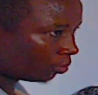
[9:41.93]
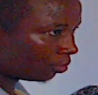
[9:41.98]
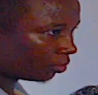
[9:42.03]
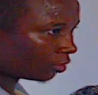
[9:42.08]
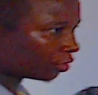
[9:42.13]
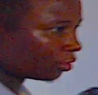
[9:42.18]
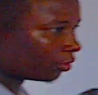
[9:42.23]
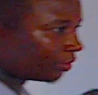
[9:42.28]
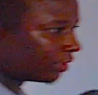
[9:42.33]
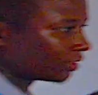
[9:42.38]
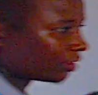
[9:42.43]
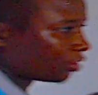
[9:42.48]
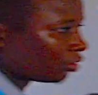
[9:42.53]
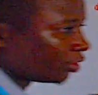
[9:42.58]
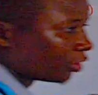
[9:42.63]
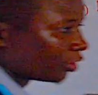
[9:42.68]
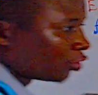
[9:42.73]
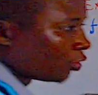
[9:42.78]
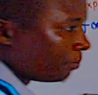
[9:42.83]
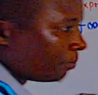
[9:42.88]
So this is going
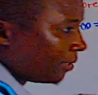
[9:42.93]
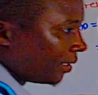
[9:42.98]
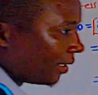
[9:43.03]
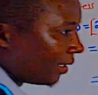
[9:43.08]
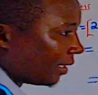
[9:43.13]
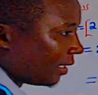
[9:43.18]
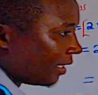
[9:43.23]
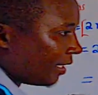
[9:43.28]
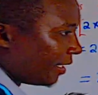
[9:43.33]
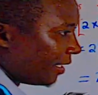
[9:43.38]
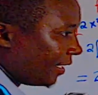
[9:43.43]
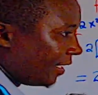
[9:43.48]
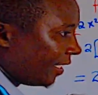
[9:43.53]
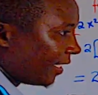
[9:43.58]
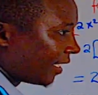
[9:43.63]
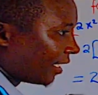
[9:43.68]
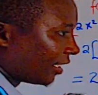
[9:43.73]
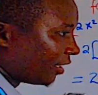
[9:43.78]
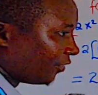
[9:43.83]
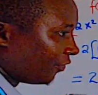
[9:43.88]
to be
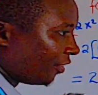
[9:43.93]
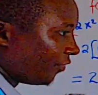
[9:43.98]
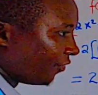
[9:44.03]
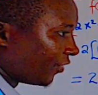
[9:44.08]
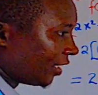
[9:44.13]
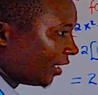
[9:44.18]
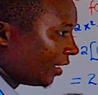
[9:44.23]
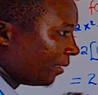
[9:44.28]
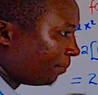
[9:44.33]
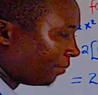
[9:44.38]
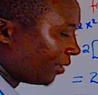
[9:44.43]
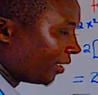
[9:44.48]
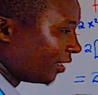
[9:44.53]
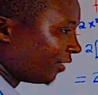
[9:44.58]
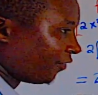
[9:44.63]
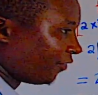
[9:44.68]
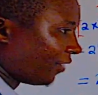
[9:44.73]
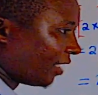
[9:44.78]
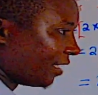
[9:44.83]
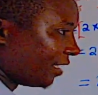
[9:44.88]
negative
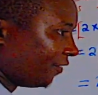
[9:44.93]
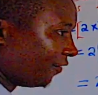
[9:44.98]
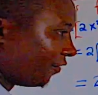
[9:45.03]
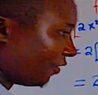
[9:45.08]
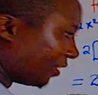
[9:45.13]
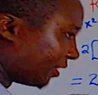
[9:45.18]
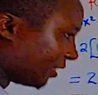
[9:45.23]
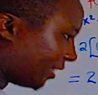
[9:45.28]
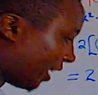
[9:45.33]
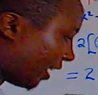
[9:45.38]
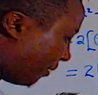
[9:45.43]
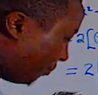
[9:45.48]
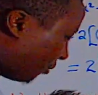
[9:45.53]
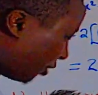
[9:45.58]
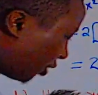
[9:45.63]
15.5 times